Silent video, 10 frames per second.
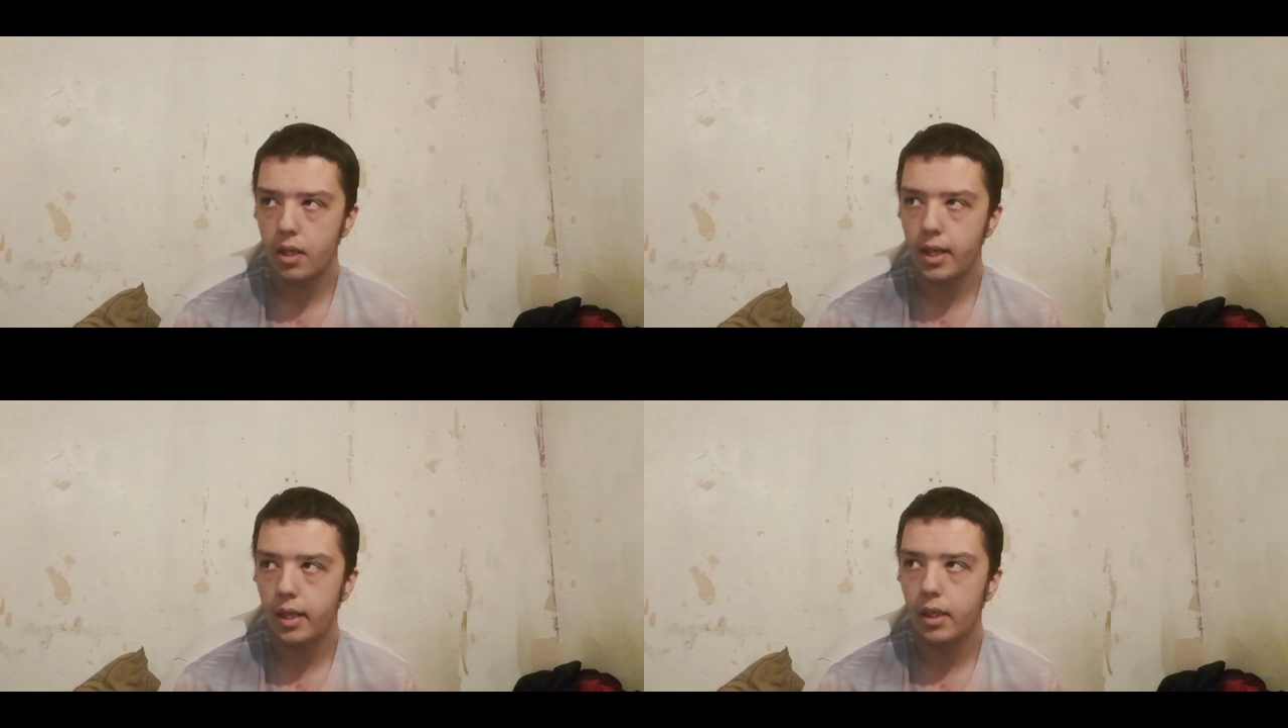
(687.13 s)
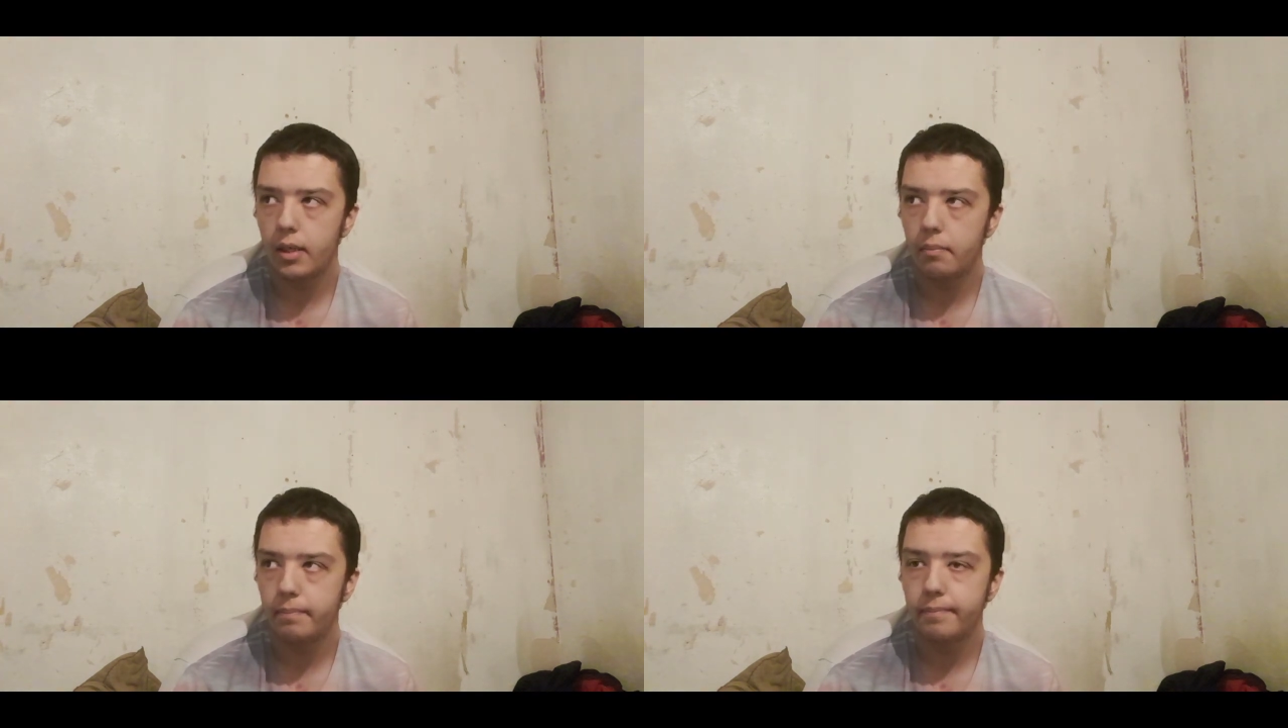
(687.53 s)

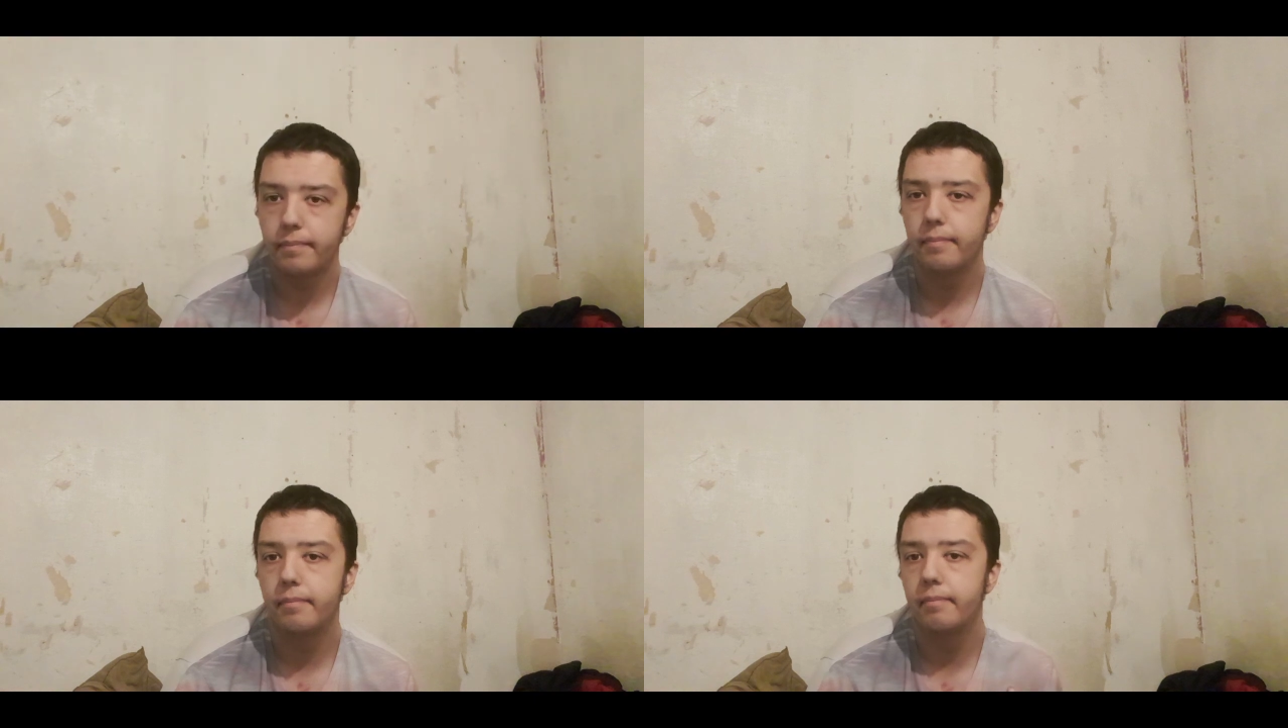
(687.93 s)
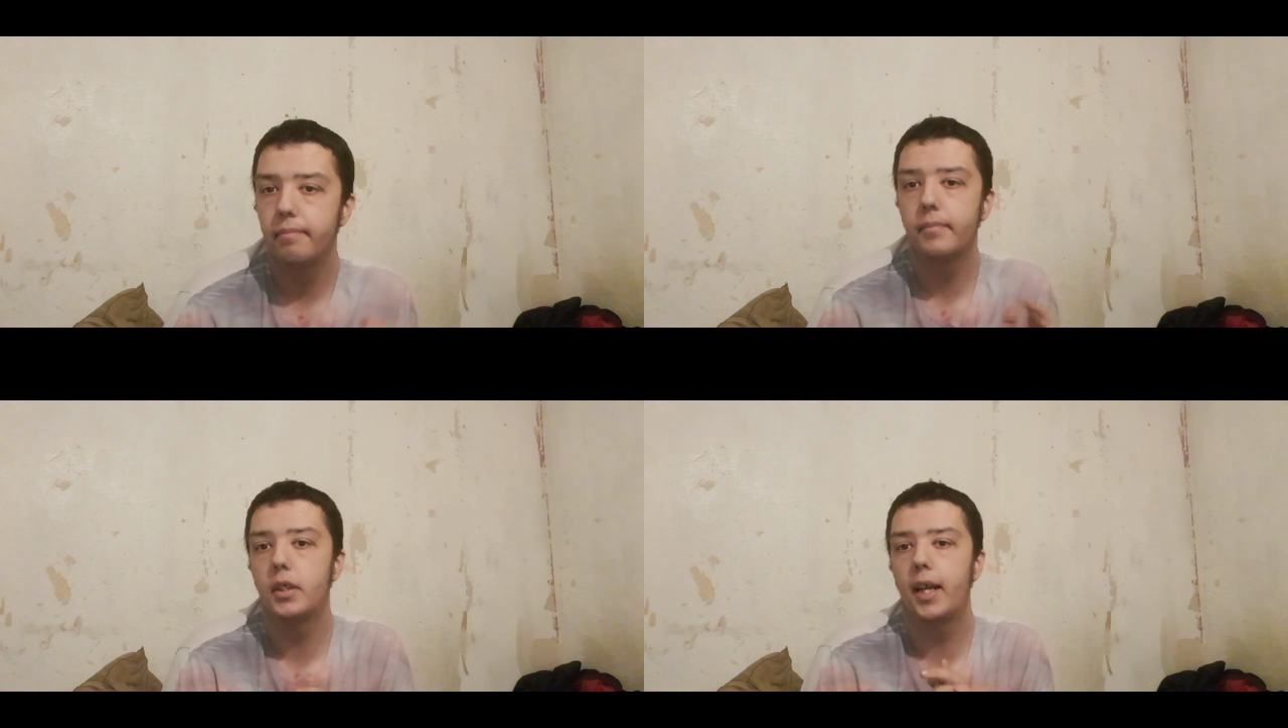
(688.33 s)
So
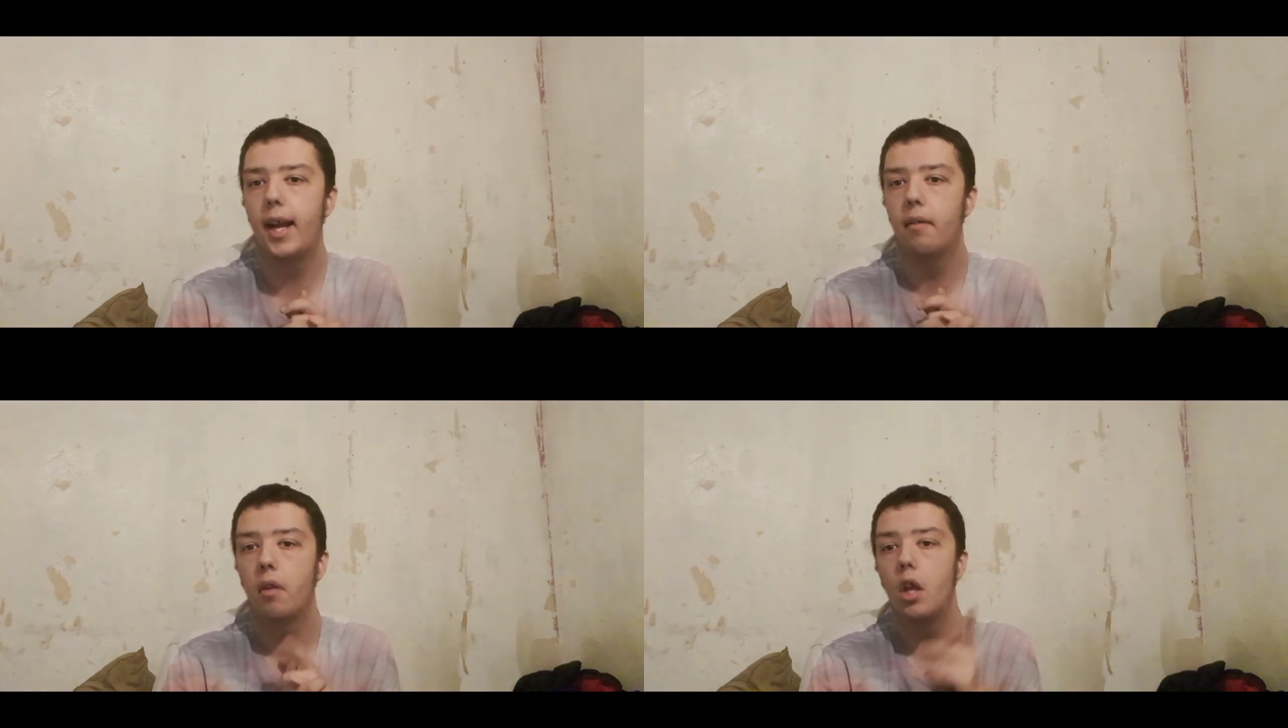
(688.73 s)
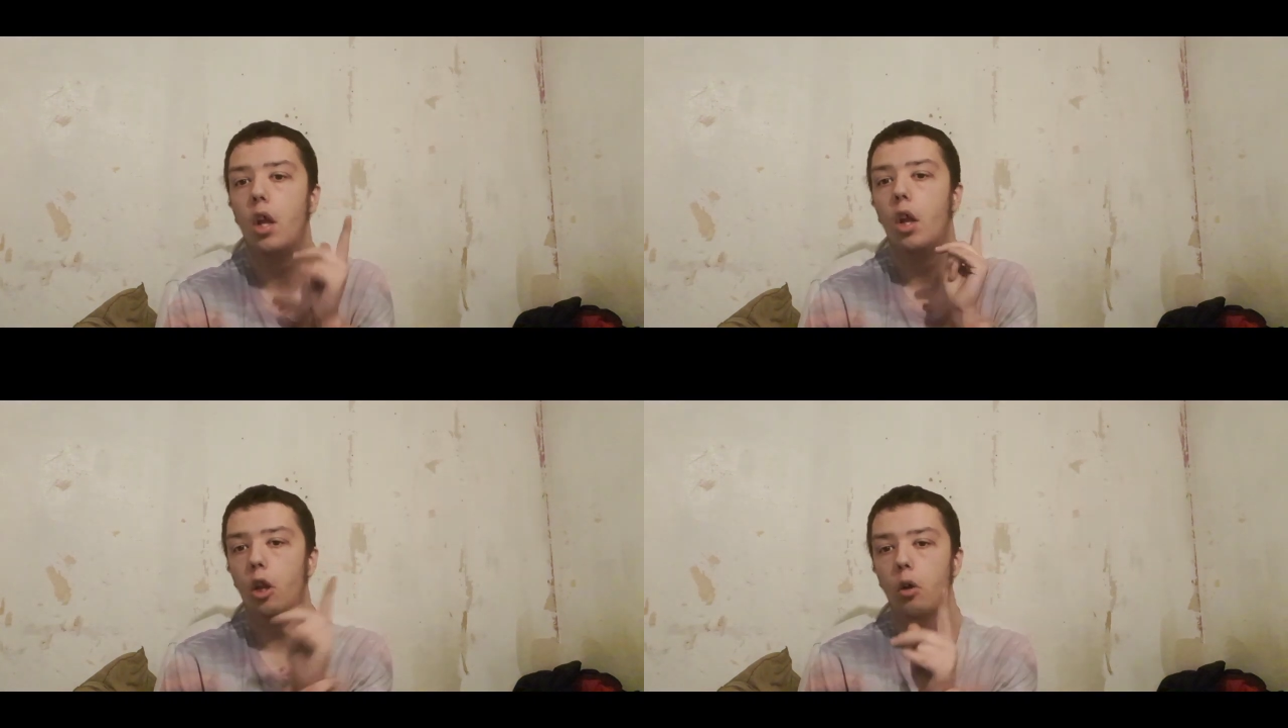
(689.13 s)
yeah,
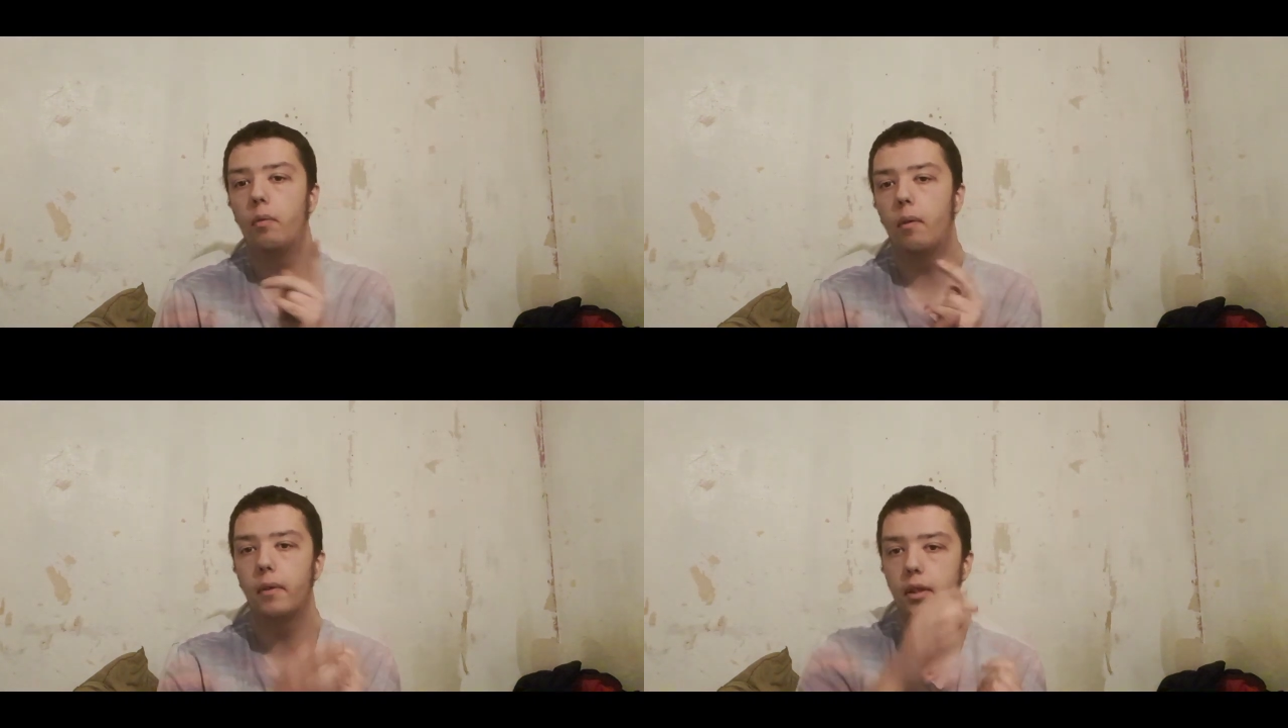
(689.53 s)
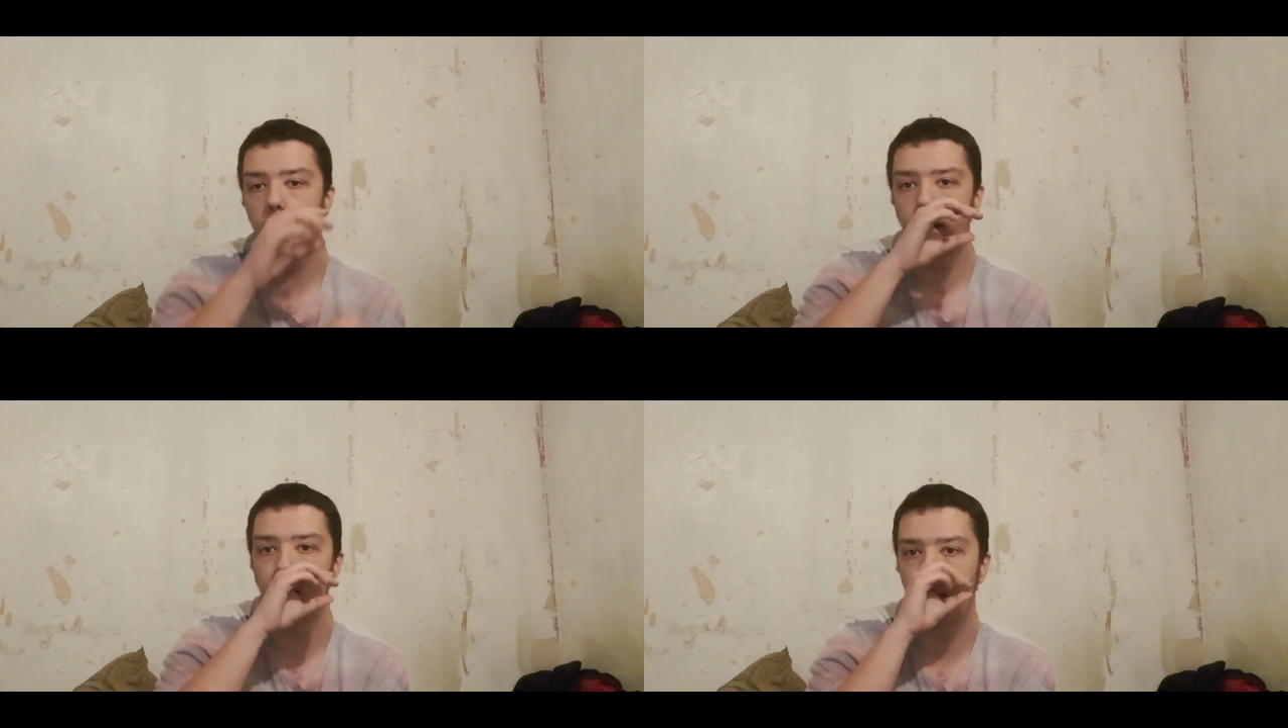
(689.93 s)
look forward
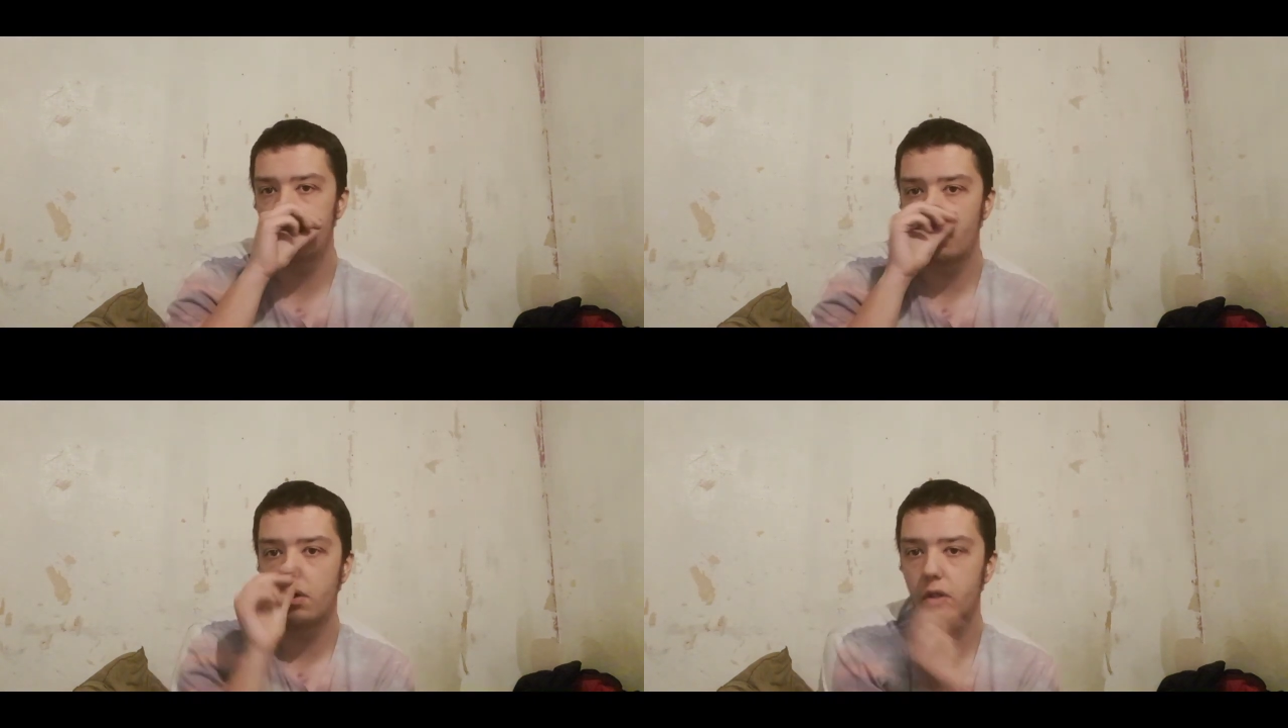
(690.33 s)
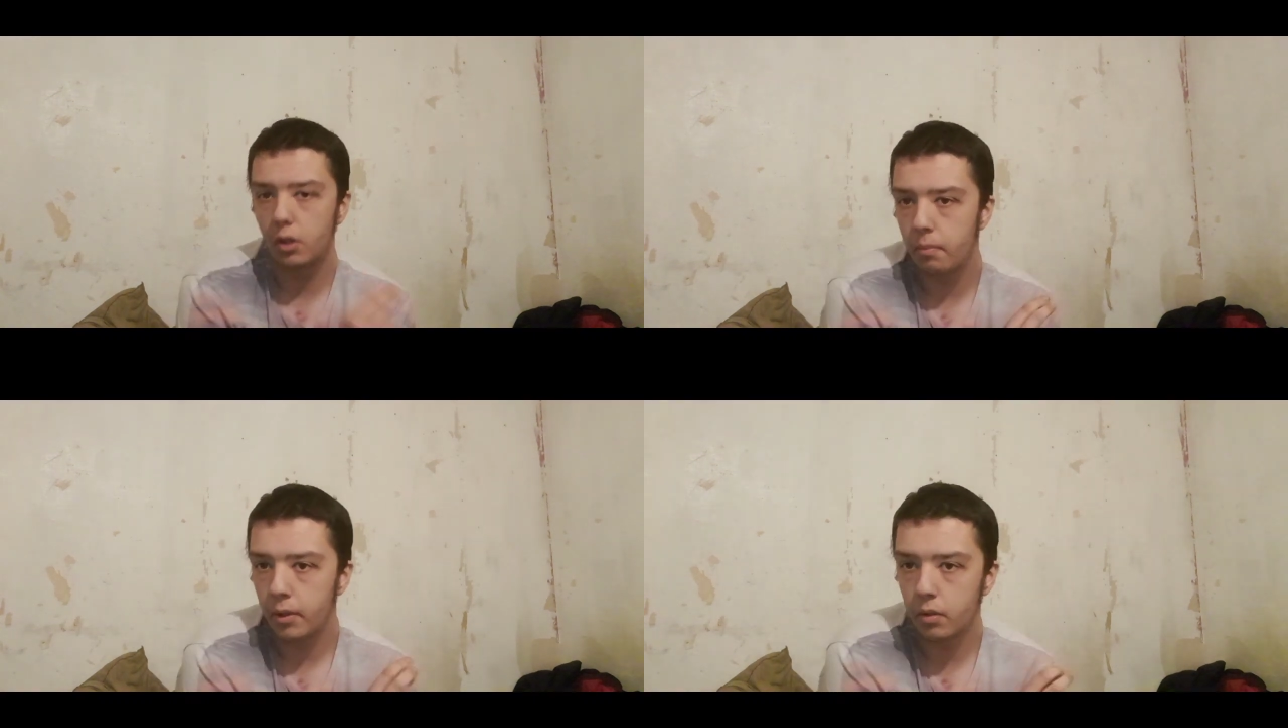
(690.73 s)
to that. That's what's
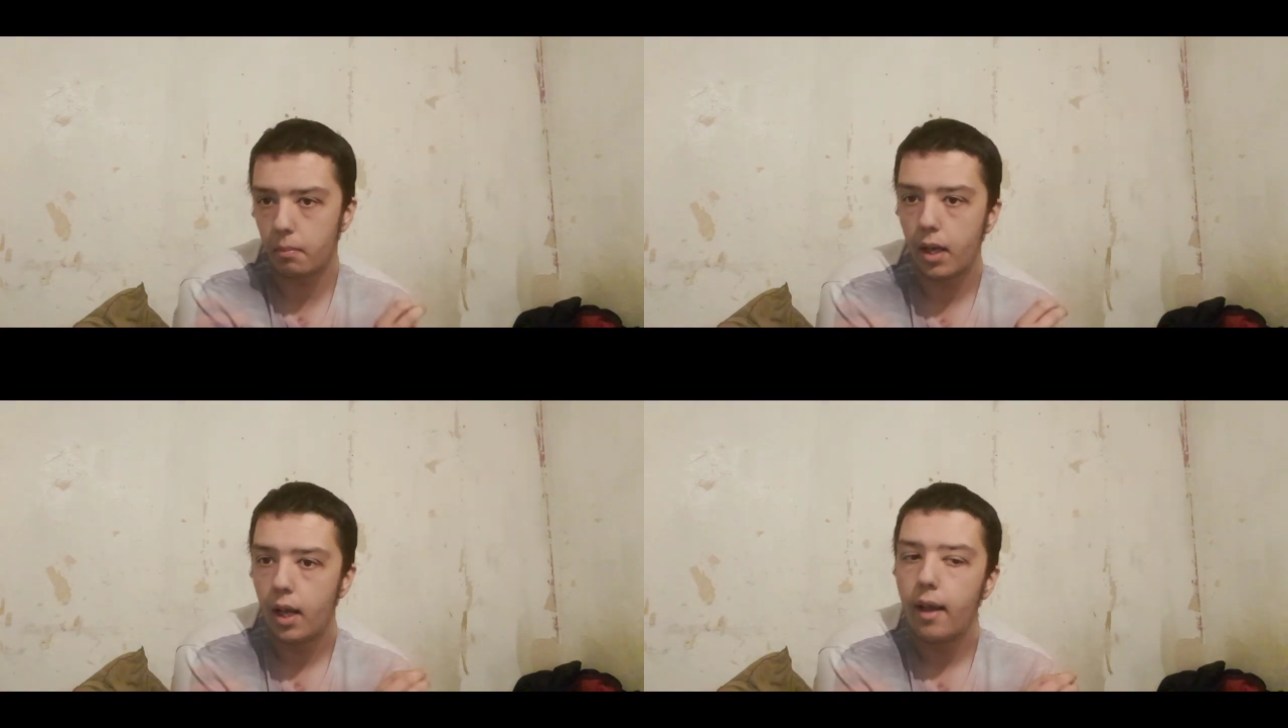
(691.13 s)
coming up.